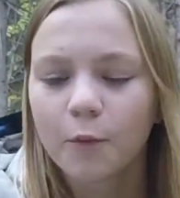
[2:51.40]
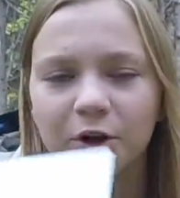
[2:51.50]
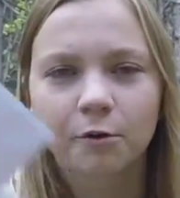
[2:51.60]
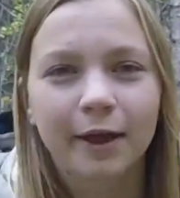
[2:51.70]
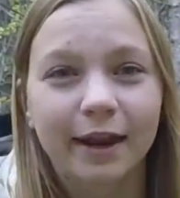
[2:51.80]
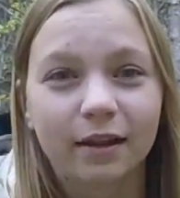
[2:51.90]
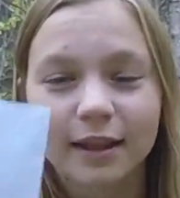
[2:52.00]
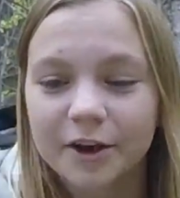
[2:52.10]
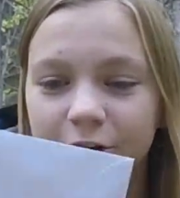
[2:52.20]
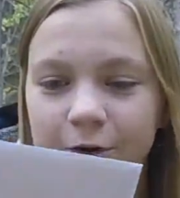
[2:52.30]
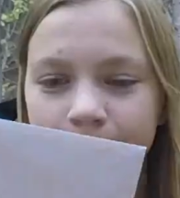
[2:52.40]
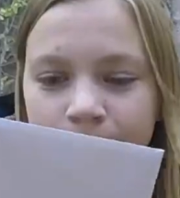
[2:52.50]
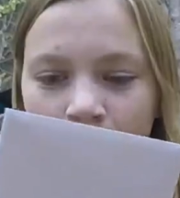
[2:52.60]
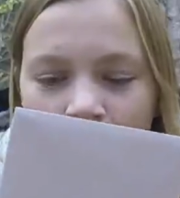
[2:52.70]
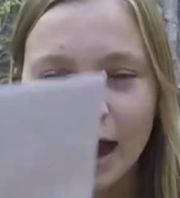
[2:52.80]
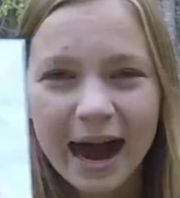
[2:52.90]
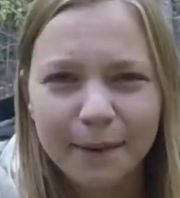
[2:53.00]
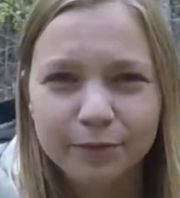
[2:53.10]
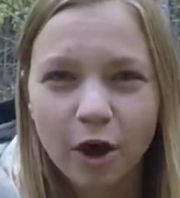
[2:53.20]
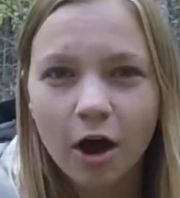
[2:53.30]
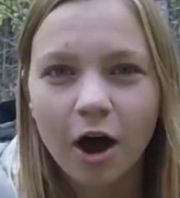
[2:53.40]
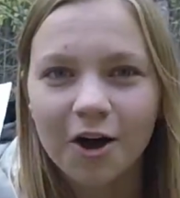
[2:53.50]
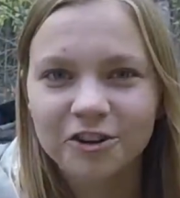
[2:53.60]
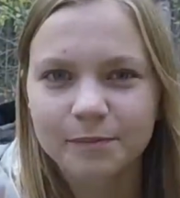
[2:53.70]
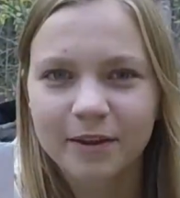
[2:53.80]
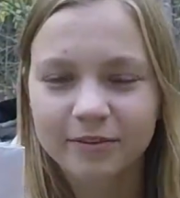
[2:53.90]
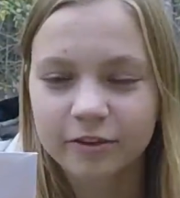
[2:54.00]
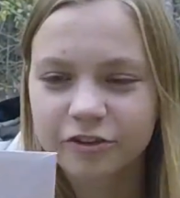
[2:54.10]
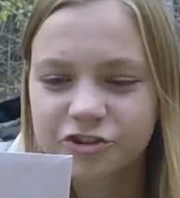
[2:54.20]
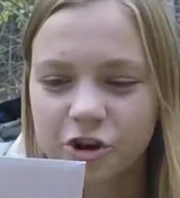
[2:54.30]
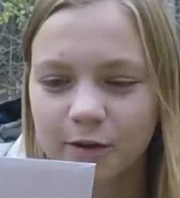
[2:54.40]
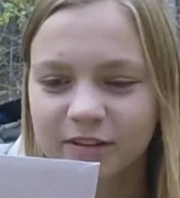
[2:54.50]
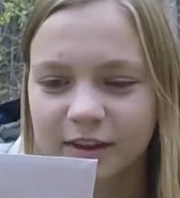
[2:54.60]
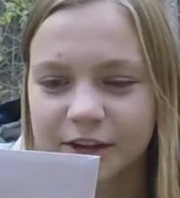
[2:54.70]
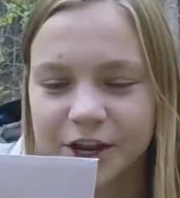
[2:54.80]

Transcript: the winner will get a letter. I'm not one hundred percent sure what's in